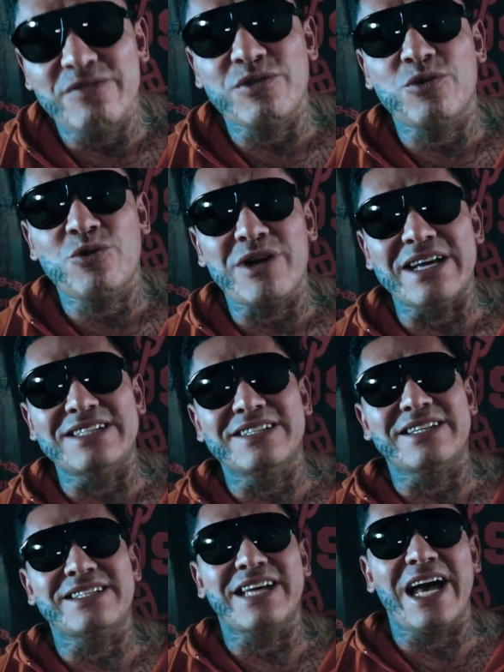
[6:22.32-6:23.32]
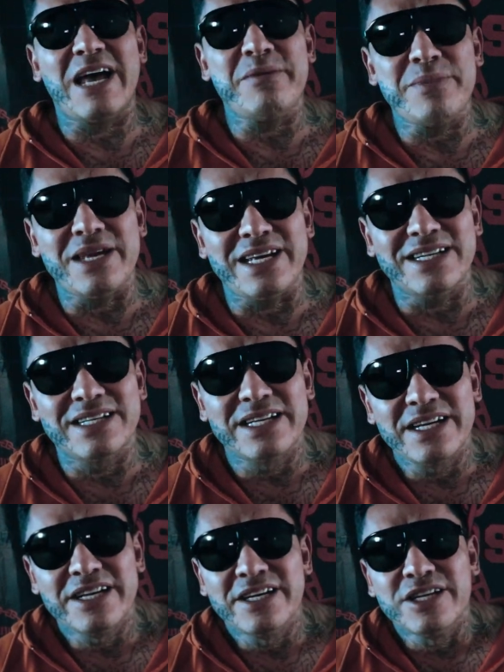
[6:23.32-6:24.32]
of the craziest. I mean,
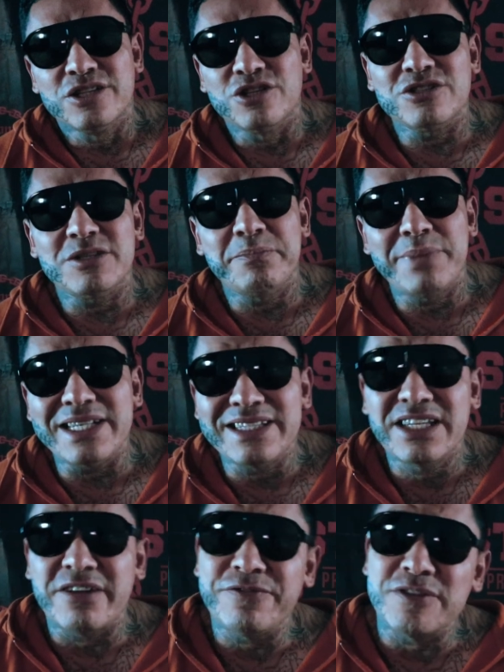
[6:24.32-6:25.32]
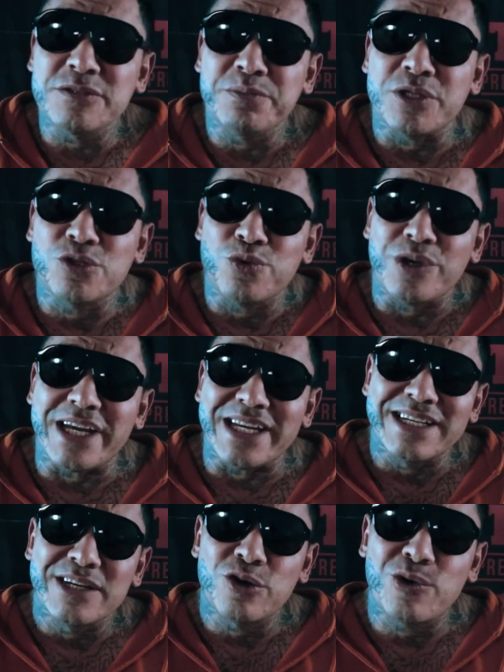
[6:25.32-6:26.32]
there's a big difference
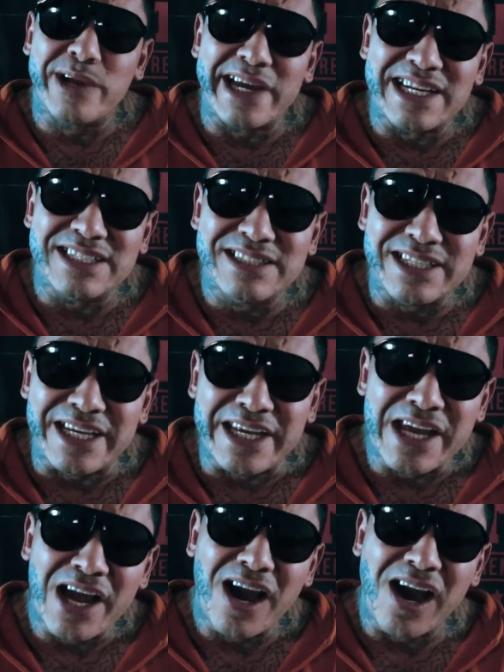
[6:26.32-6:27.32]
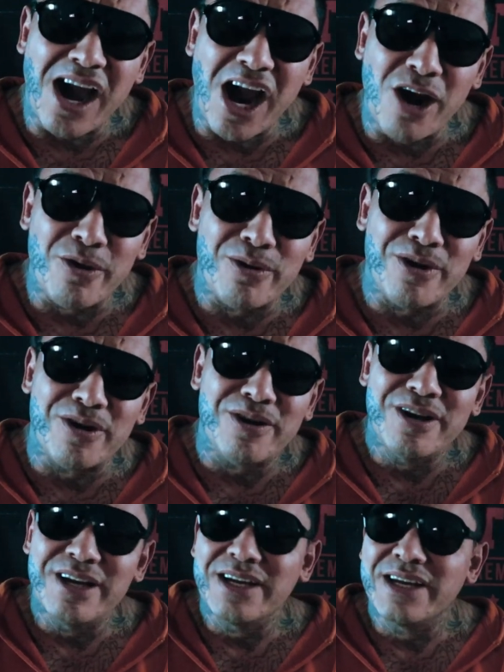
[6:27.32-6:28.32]
between crazy,
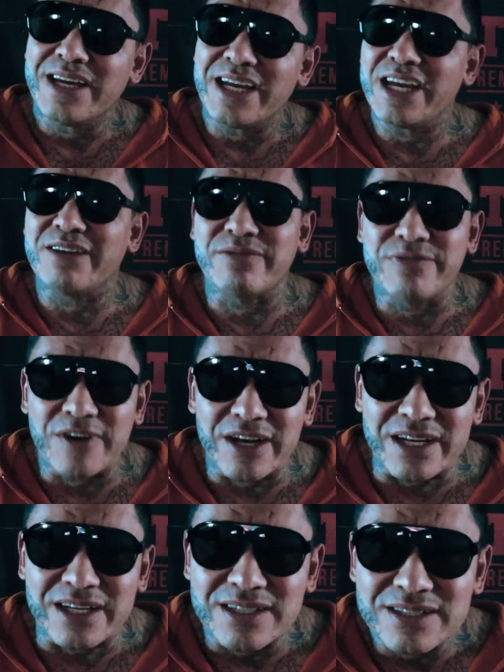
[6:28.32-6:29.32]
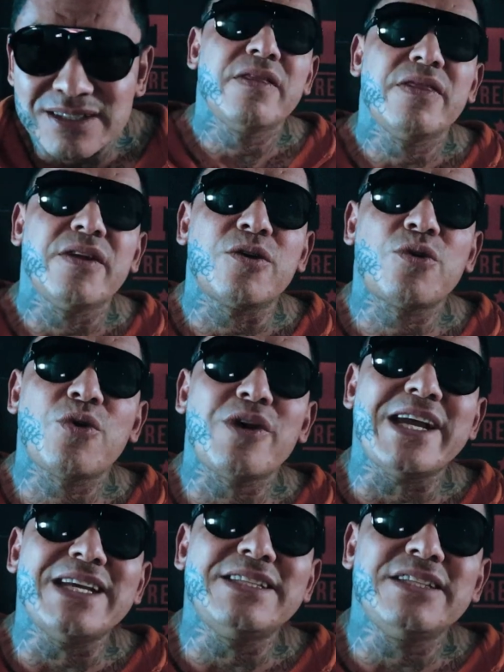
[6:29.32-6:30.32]
horror, and funny. The
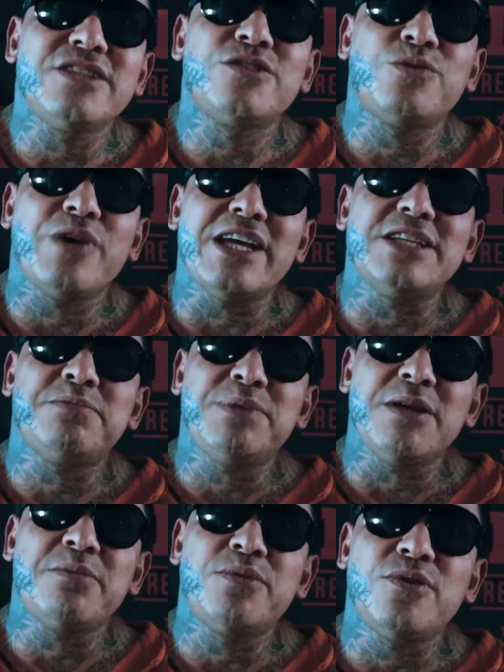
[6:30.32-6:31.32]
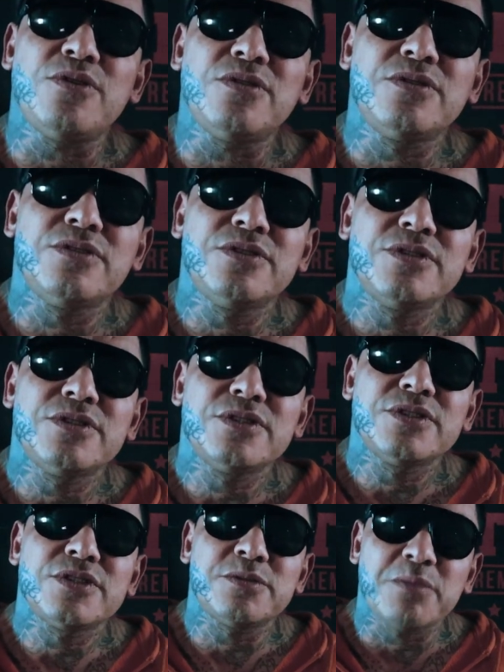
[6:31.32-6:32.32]
craziest ways people
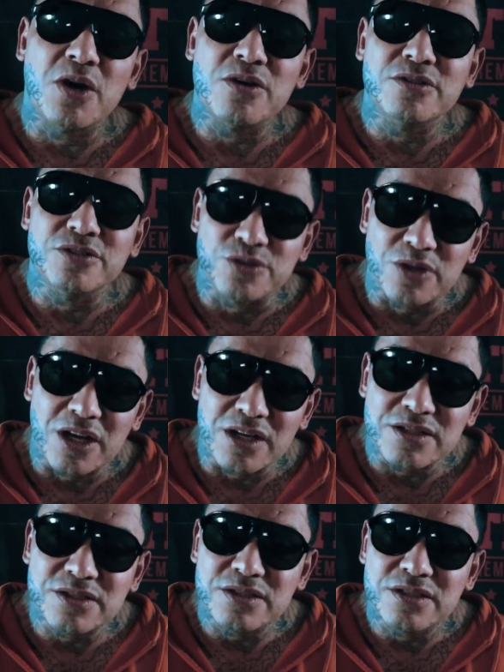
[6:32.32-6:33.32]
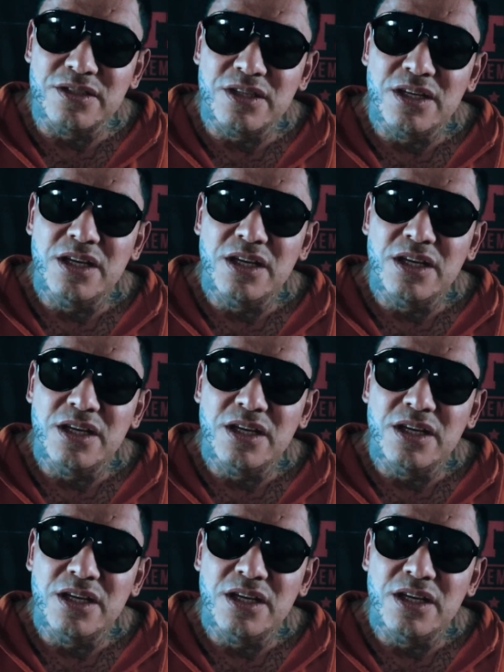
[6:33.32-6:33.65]
smuggle drugs.